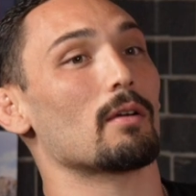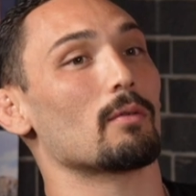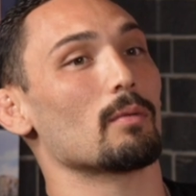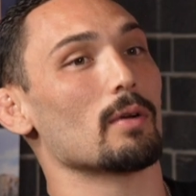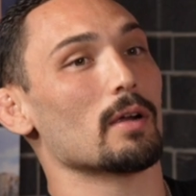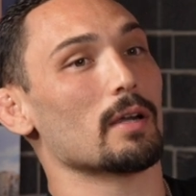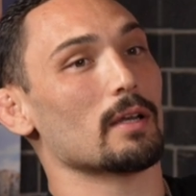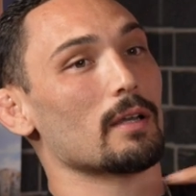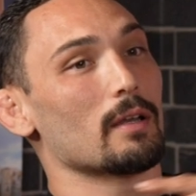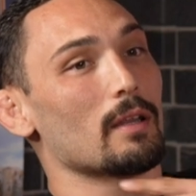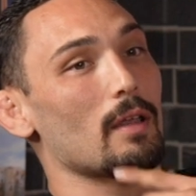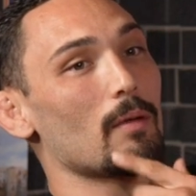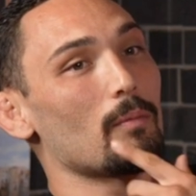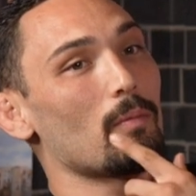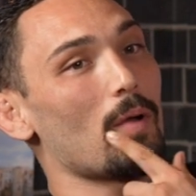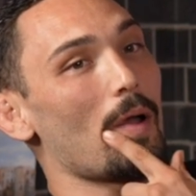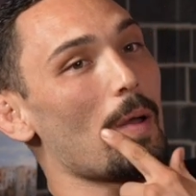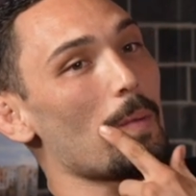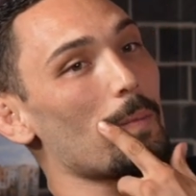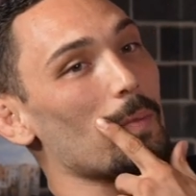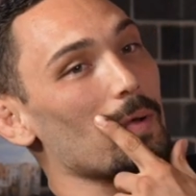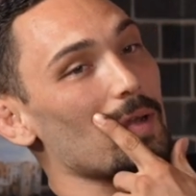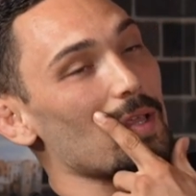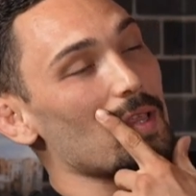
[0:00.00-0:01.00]
of work in that
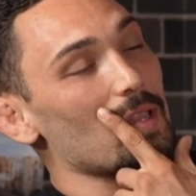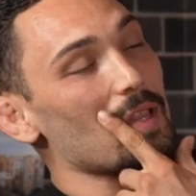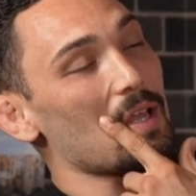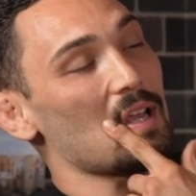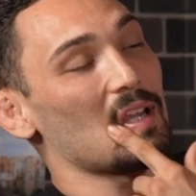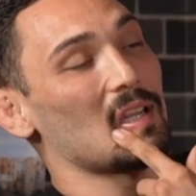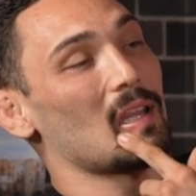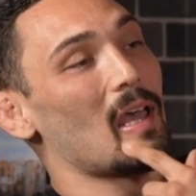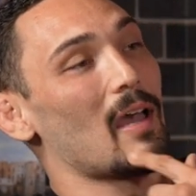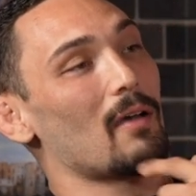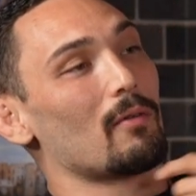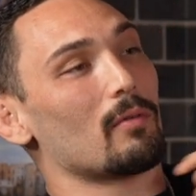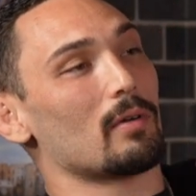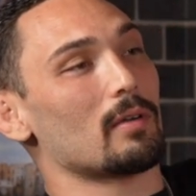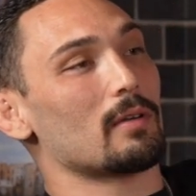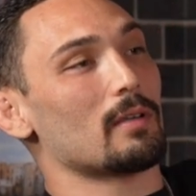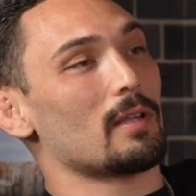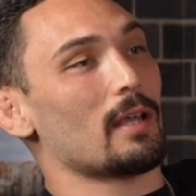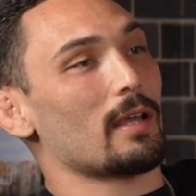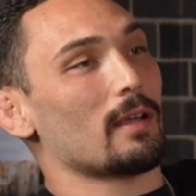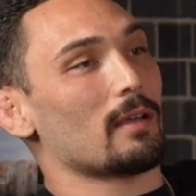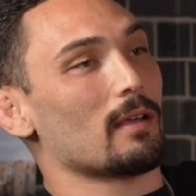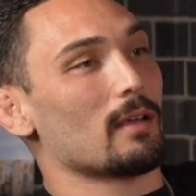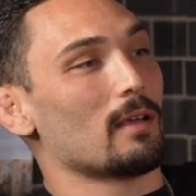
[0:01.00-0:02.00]
property. Like that one,
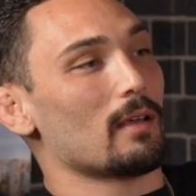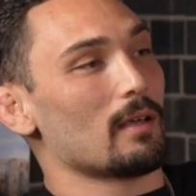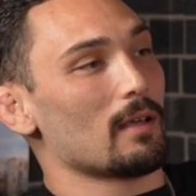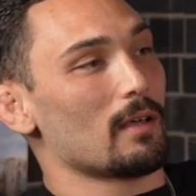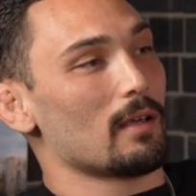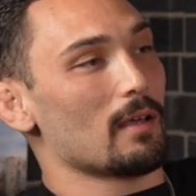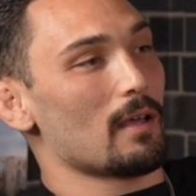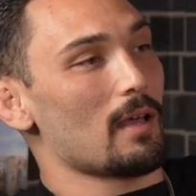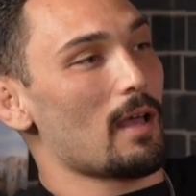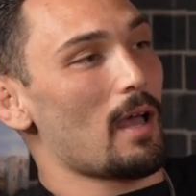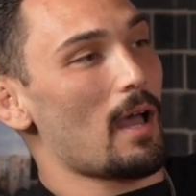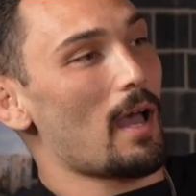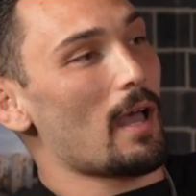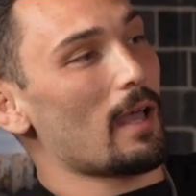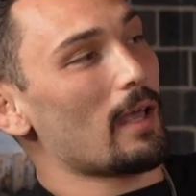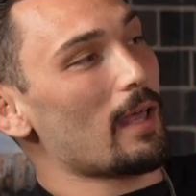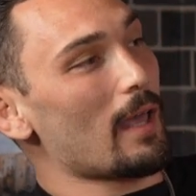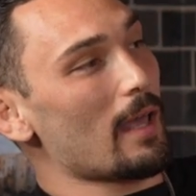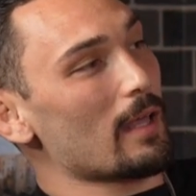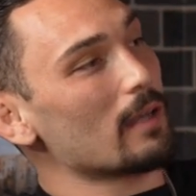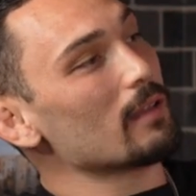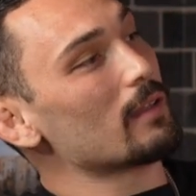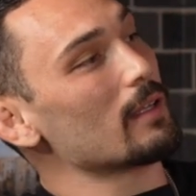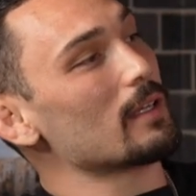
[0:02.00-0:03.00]
like I
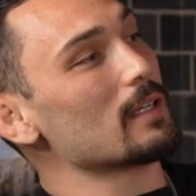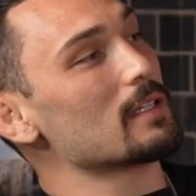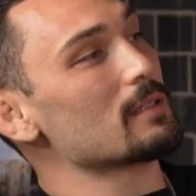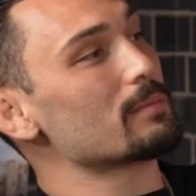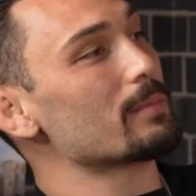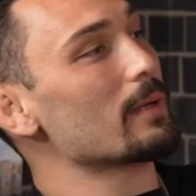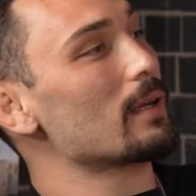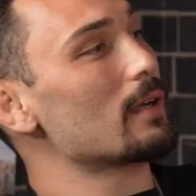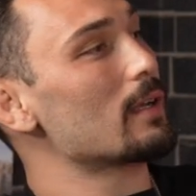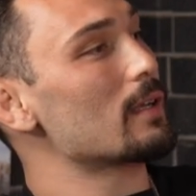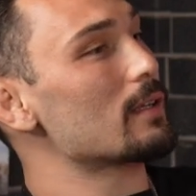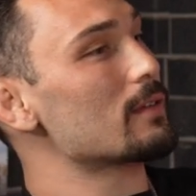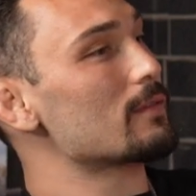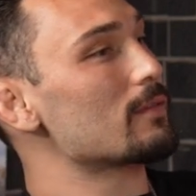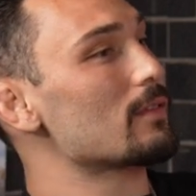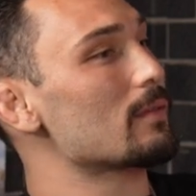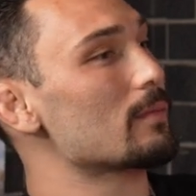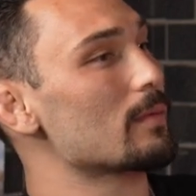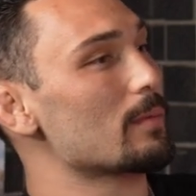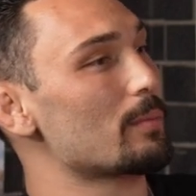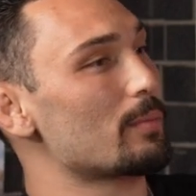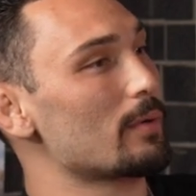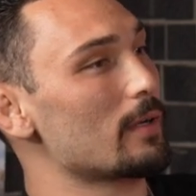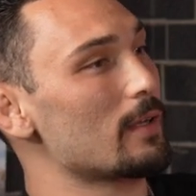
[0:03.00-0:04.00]
had the experience
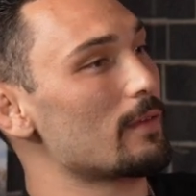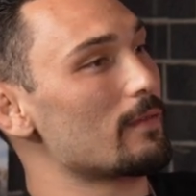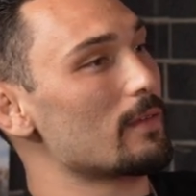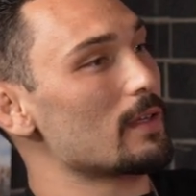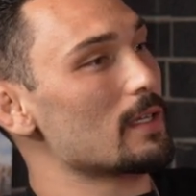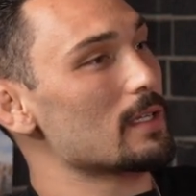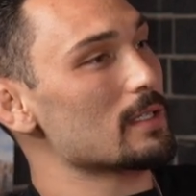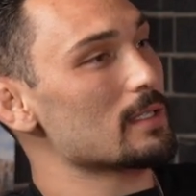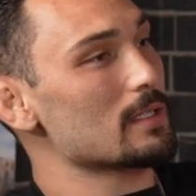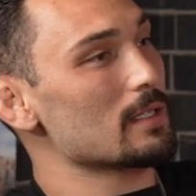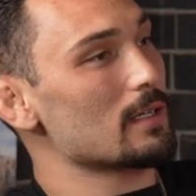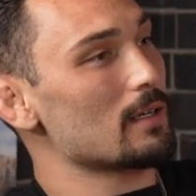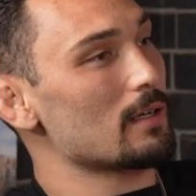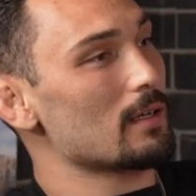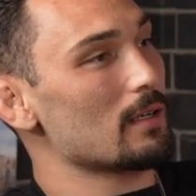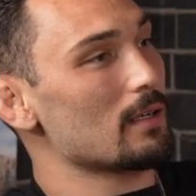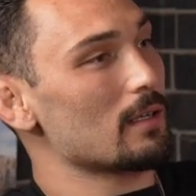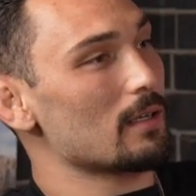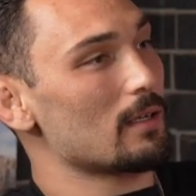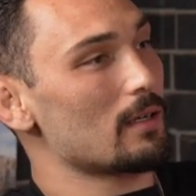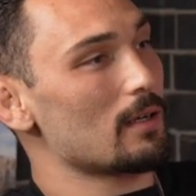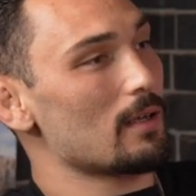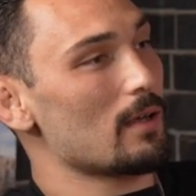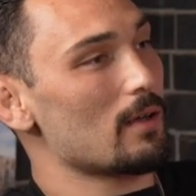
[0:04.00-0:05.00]
from the previous year,
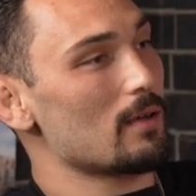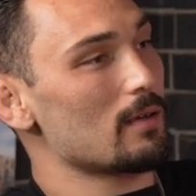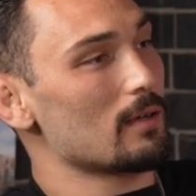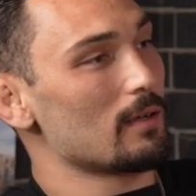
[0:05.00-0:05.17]
you know.